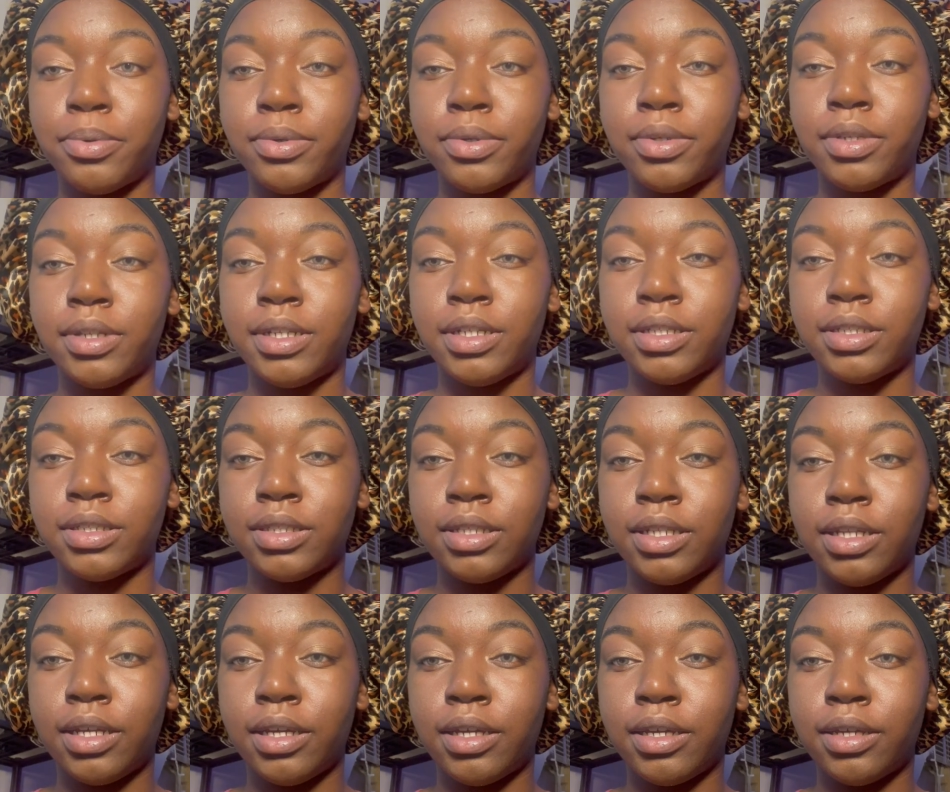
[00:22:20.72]
slow this
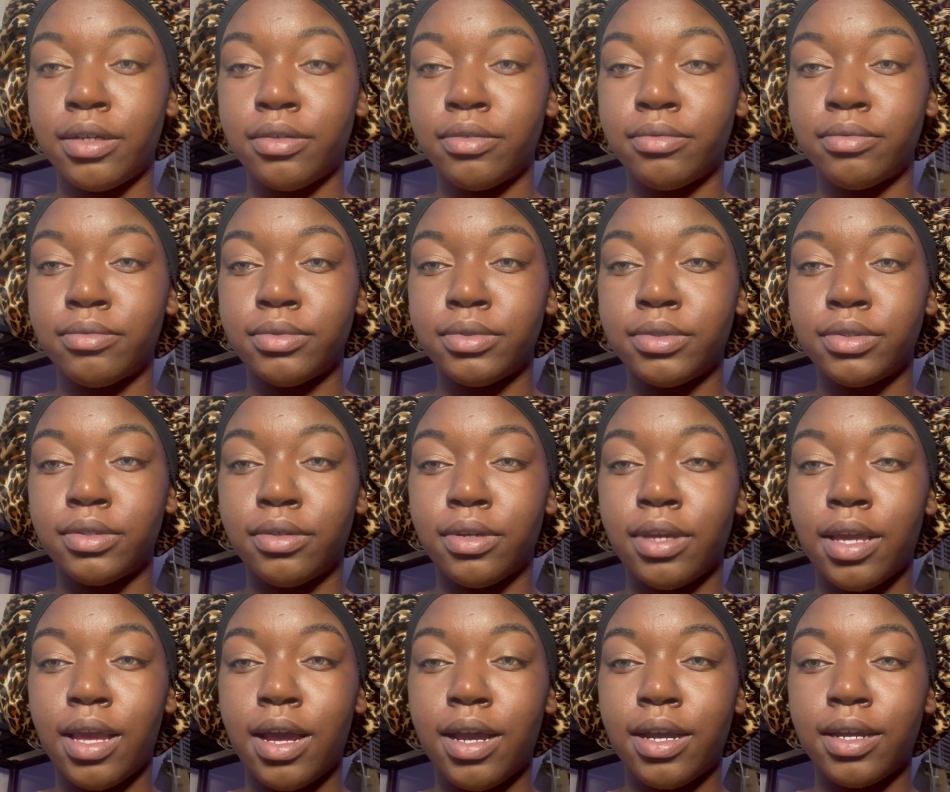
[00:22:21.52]
down so
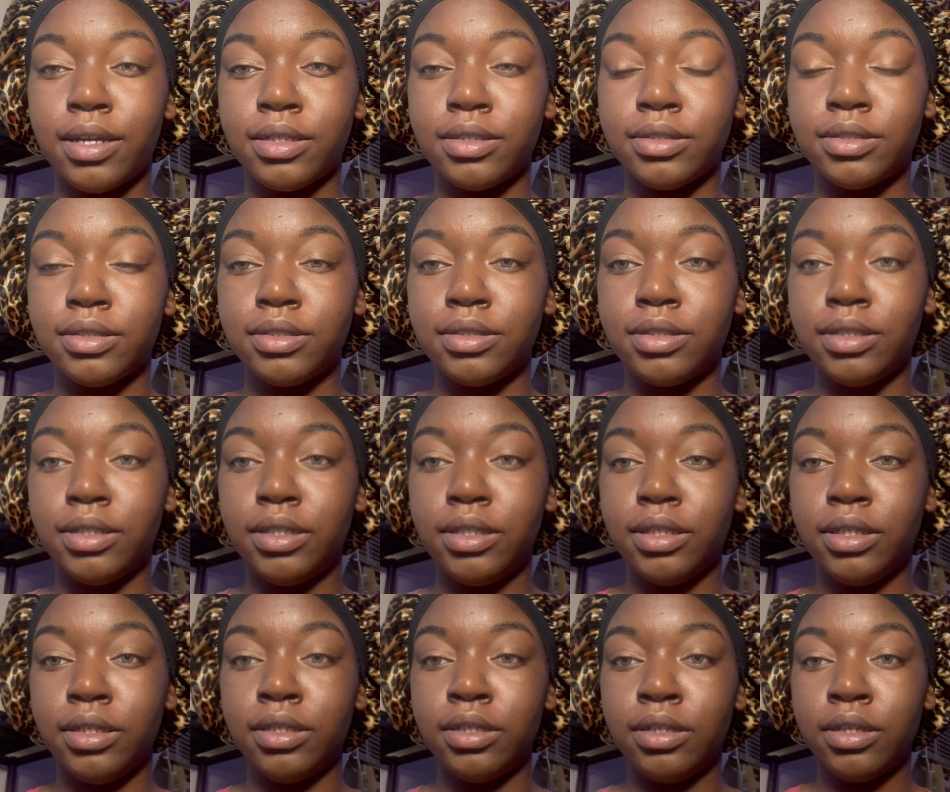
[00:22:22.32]
y'all can
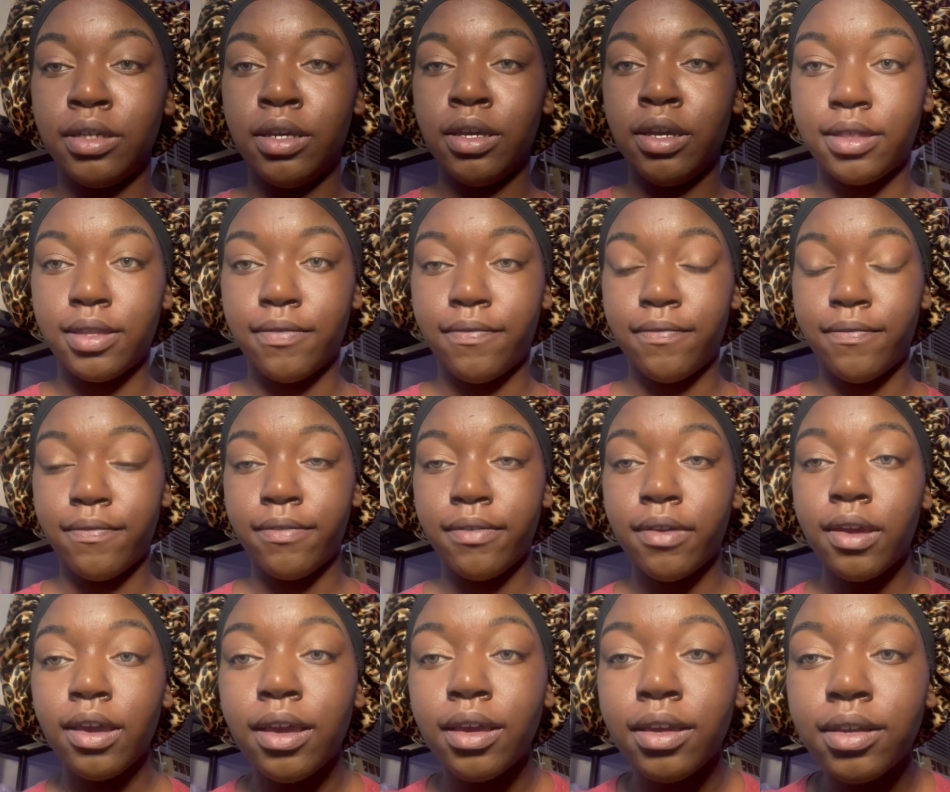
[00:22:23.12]
see
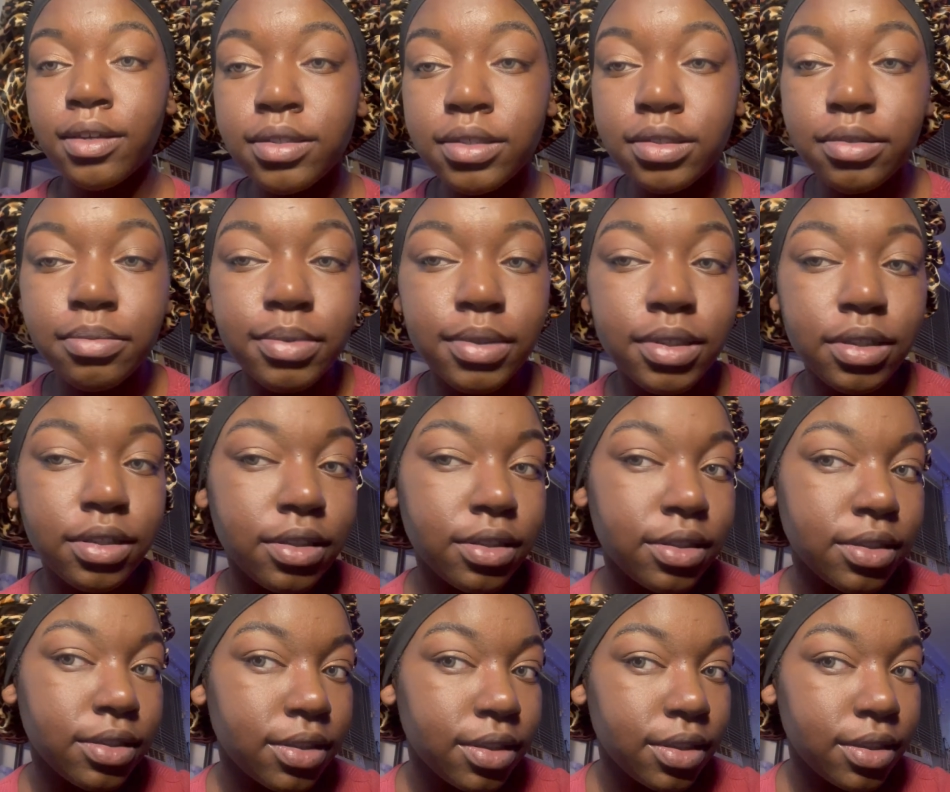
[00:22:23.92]
the face
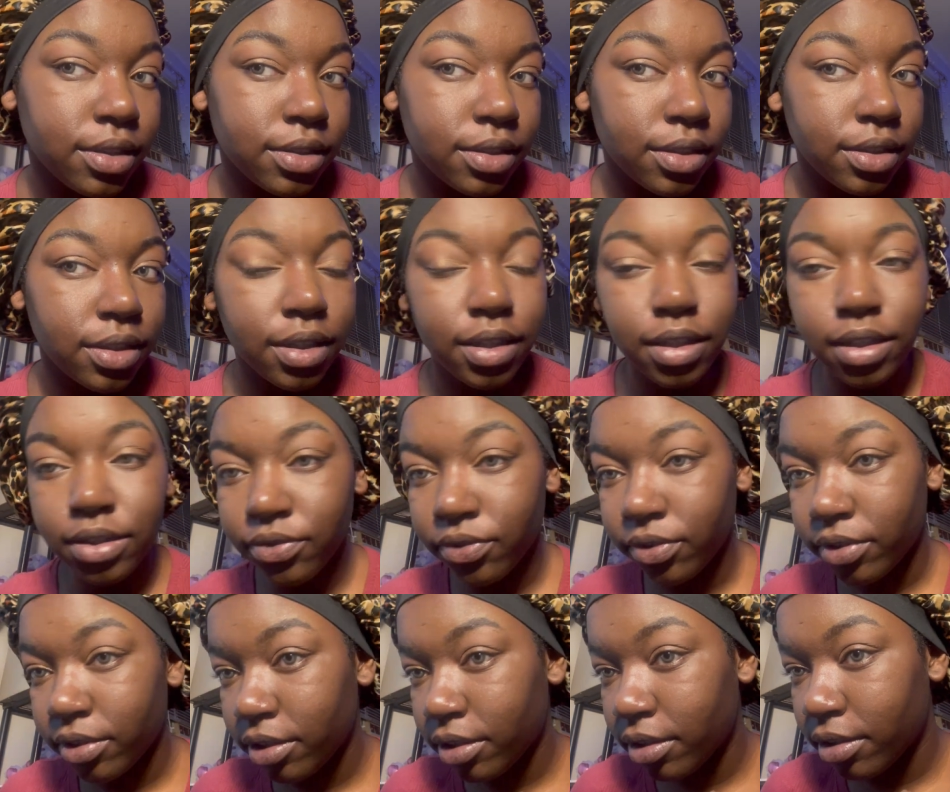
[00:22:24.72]
because it's
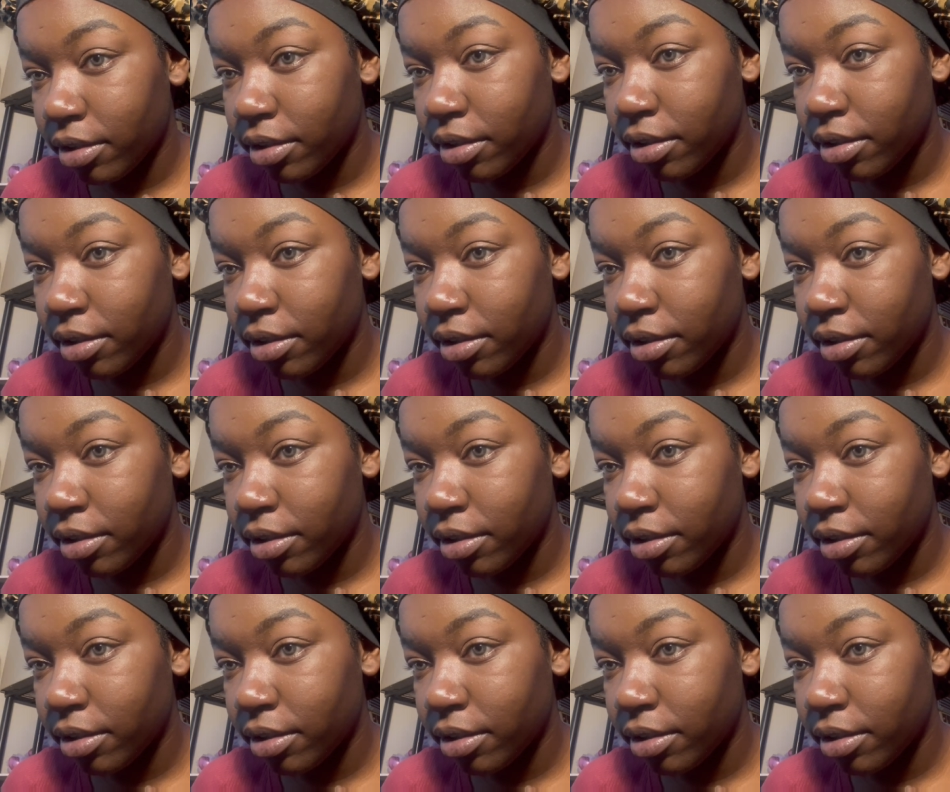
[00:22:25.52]
giving